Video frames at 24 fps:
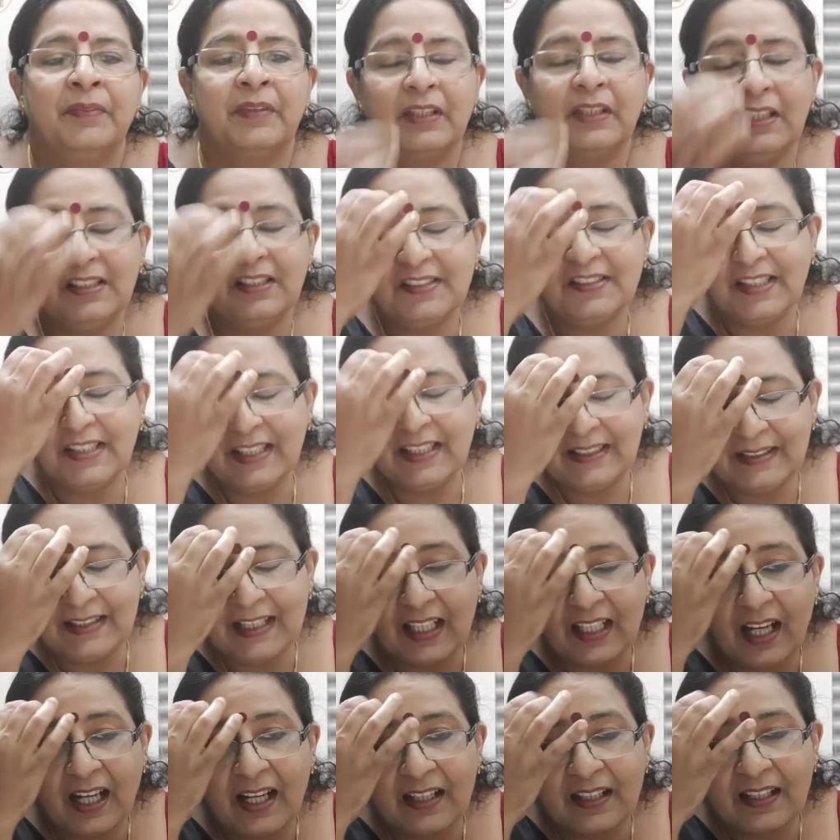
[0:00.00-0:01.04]
Well, see,
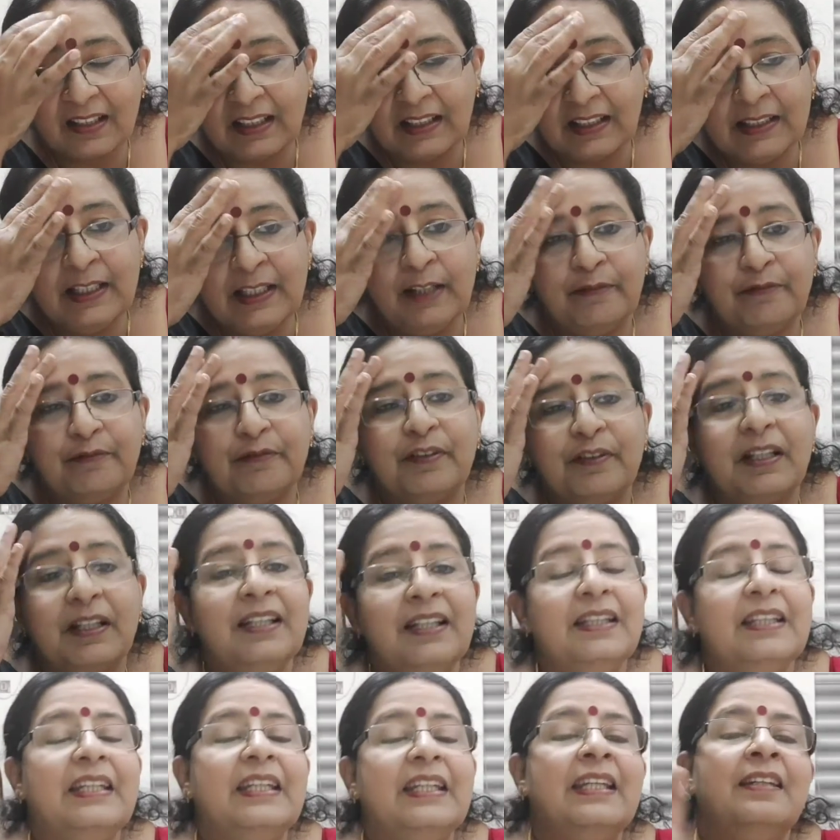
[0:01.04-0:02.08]
there are
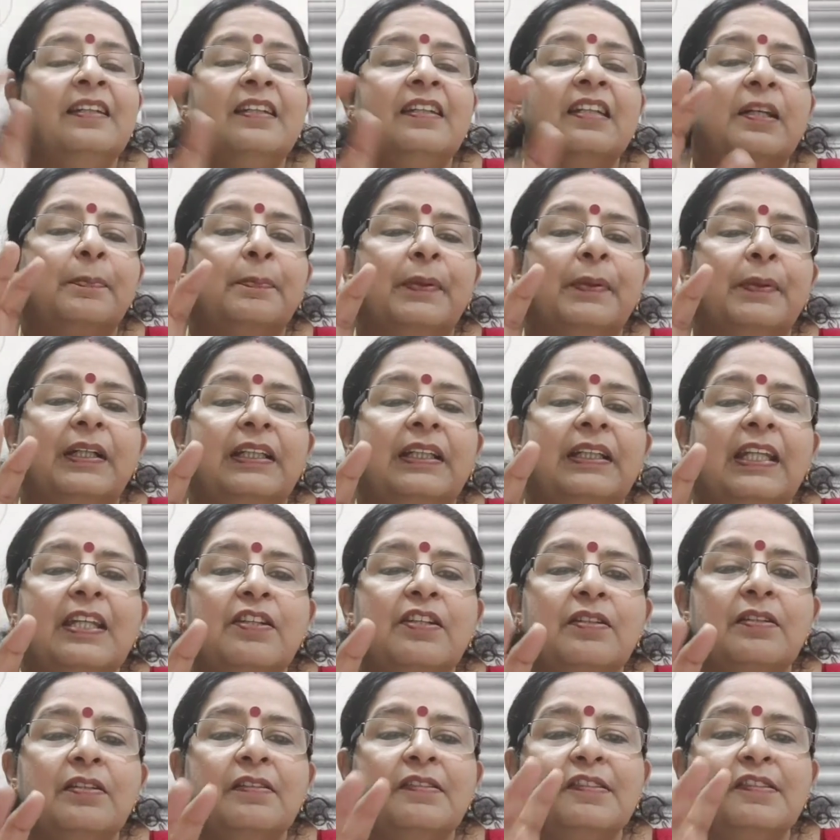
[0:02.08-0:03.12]
different
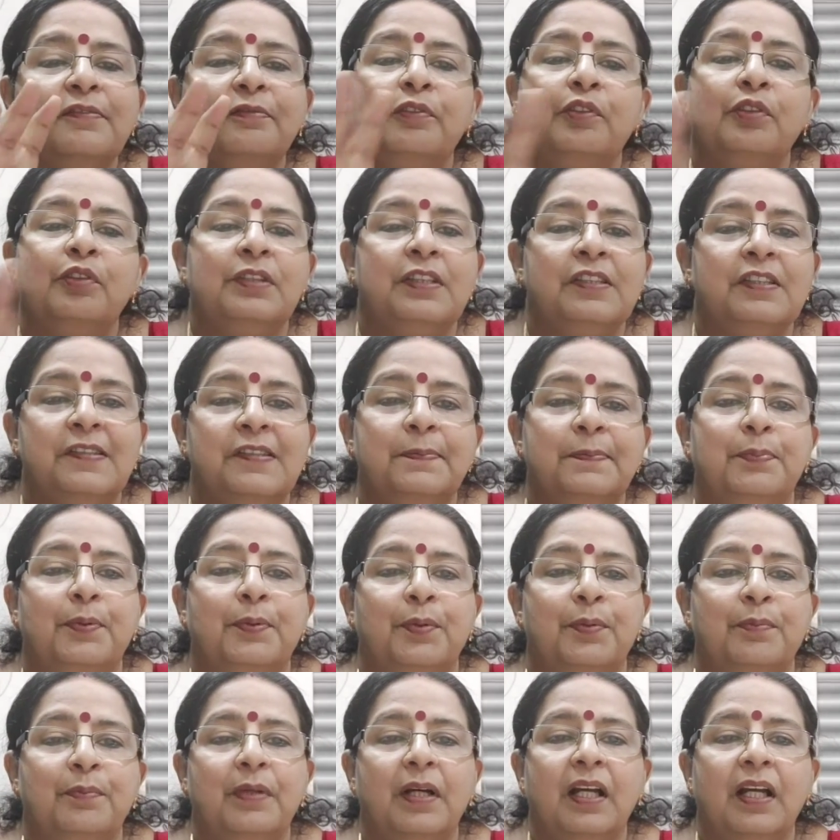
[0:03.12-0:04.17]
interpretations for this
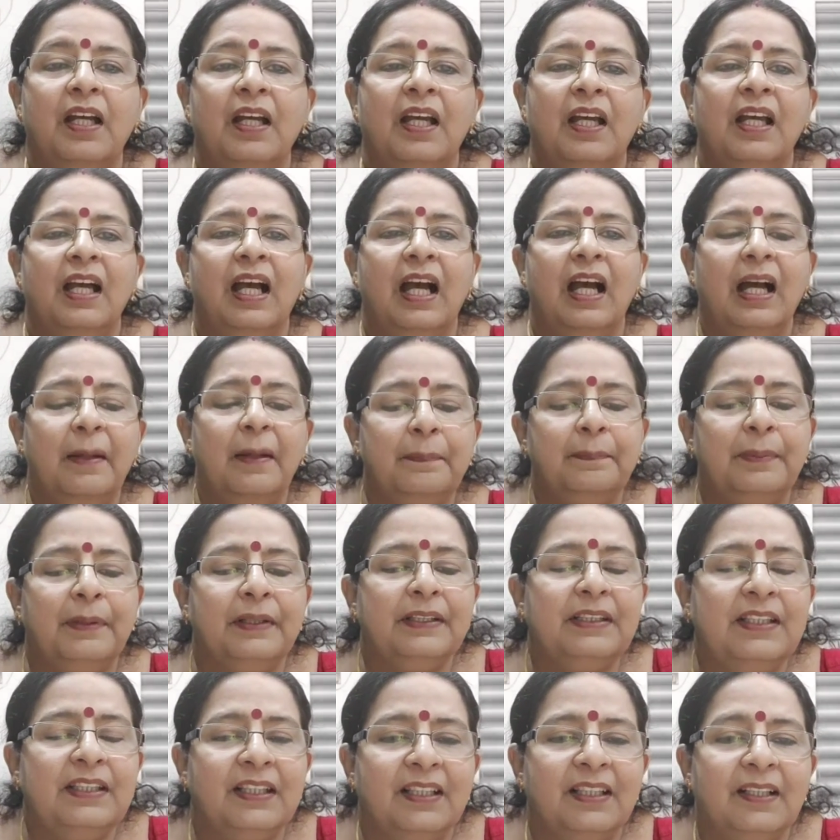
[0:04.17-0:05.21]
poem.
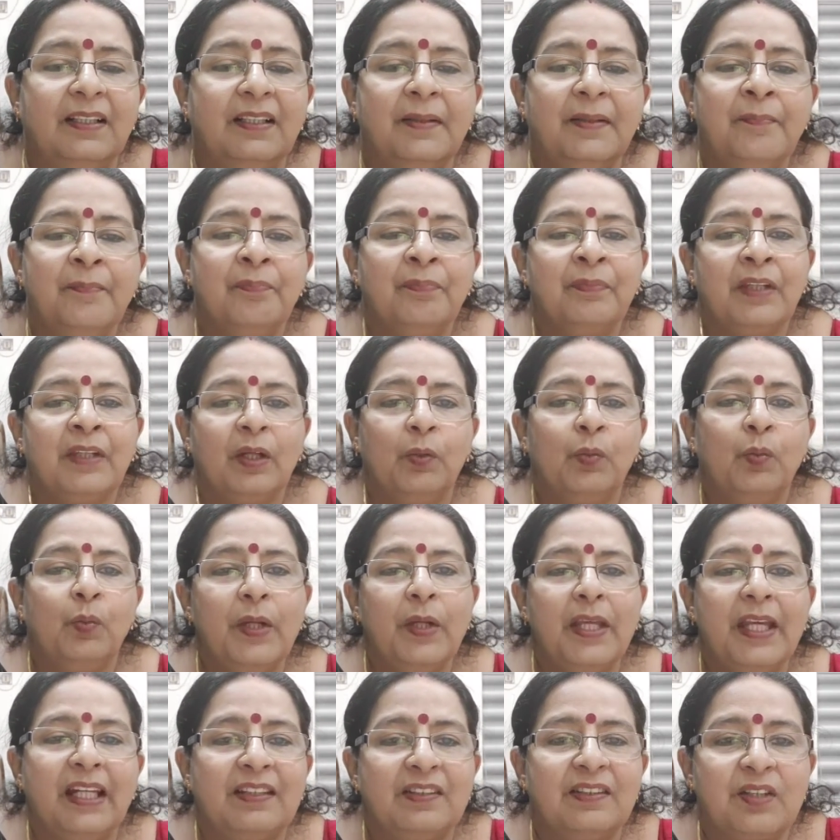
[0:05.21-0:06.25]
But
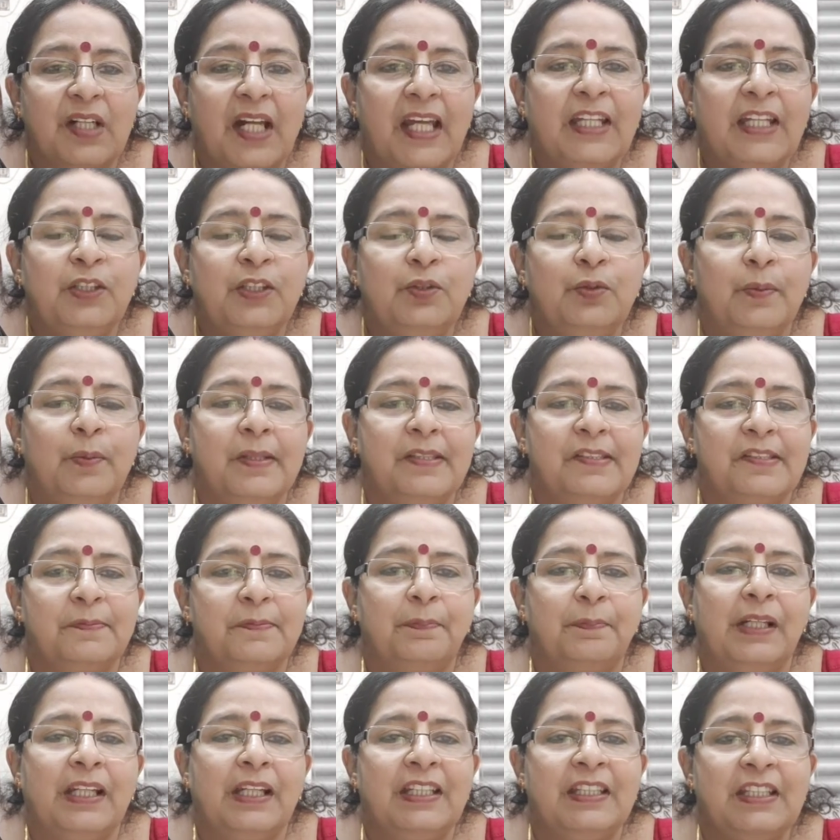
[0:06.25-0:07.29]
we are trying to
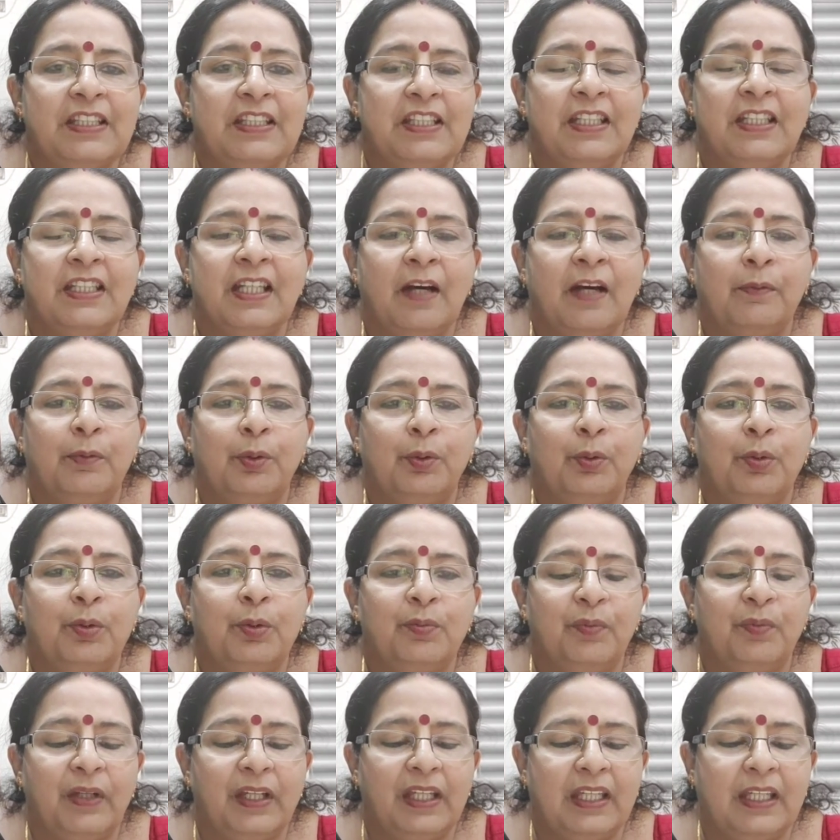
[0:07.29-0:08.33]
explain it in our
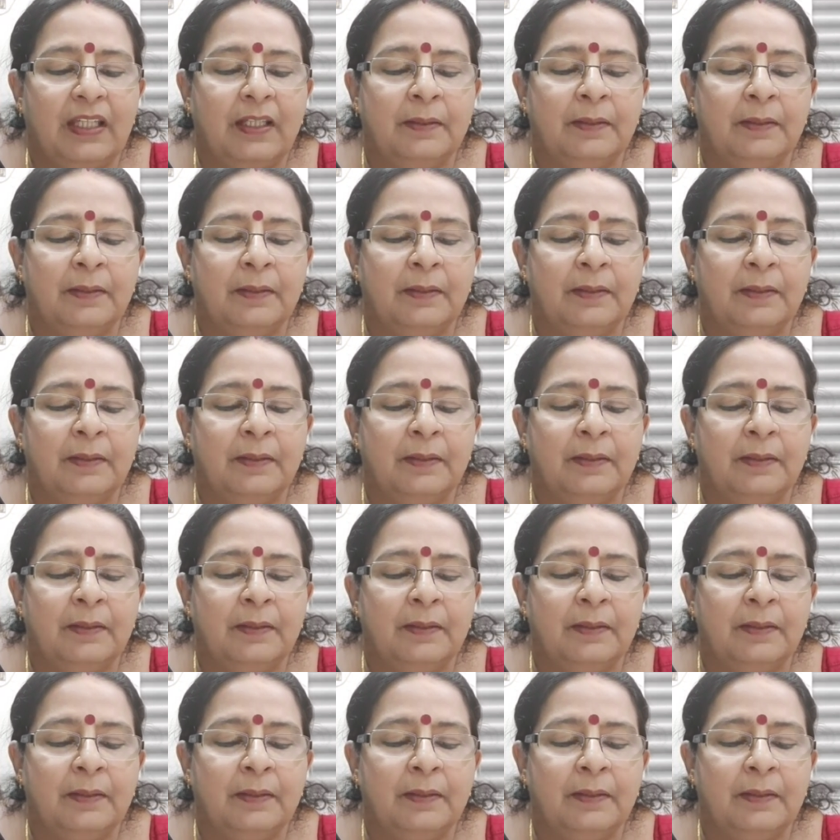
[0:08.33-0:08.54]
own way.